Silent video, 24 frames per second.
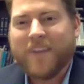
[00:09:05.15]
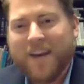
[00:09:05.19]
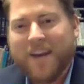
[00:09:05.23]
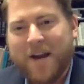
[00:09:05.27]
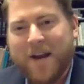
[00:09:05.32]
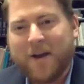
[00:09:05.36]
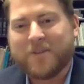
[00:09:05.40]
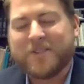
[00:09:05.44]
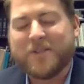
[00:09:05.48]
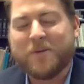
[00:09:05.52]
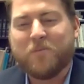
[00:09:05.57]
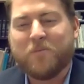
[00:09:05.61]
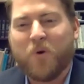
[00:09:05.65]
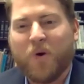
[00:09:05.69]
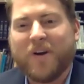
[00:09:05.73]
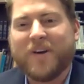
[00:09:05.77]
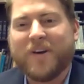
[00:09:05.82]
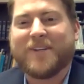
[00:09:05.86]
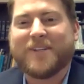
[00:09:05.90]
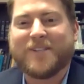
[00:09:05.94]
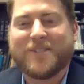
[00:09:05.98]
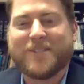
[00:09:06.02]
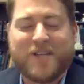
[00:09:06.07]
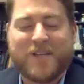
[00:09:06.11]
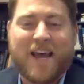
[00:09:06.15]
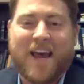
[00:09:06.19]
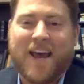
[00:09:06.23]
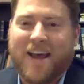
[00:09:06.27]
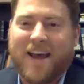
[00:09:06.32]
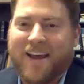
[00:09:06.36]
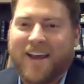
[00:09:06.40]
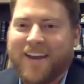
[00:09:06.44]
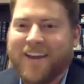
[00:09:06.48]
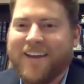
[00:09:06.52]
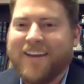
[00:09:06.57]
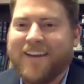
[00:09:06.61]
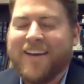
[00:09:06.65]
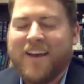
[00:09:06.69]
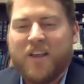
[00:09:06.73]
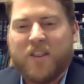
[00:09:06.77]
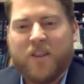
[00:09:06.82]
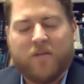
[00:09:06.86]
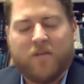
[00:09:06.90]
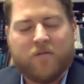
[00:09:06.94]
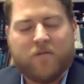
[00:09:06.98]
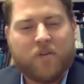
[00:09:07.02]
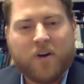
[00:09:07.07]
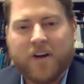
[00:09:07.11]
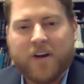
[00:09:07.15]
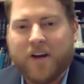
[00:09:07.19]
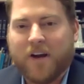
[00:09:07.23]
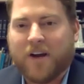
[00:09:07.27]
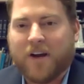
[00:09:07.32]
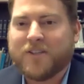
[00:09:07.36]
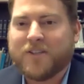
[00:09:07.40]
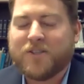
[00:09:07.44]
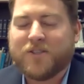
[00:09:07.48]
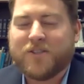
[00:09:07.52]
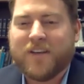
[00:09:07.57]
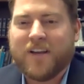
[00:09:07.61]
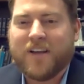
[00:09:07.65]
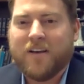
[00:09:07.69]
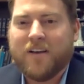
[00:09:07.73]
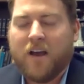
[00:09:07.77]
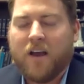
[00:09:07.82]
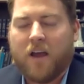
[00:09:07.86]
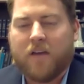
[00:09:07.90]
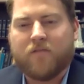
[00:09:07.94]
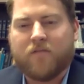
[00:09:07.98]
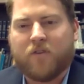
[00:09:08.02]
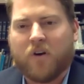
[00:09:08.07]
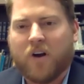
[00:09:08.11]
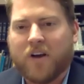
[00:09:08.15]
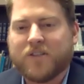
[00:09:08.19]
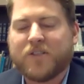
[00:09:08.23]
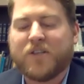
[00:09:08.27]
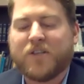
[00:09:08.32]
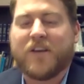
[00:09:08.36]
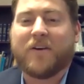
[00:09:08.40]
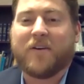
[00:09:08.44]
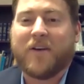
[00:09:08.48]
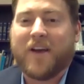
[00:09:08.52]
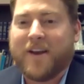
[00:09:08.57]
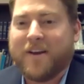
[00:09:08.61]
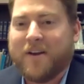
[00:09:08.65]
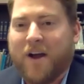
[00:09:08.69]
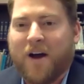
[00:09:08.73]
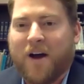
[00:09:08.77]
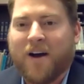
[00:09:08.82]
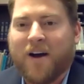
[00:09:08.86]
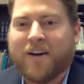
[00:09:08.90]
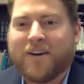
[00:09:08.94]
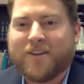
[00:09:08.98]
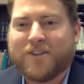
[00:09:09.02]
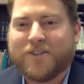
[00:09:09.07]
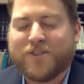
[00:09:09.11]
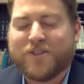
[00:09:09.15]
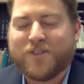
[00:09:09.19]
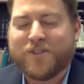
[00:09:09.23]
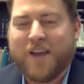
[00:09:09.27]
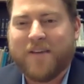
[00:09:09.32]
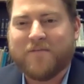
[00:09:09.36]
Now, it's important to say that for Augustine and for us here at Knox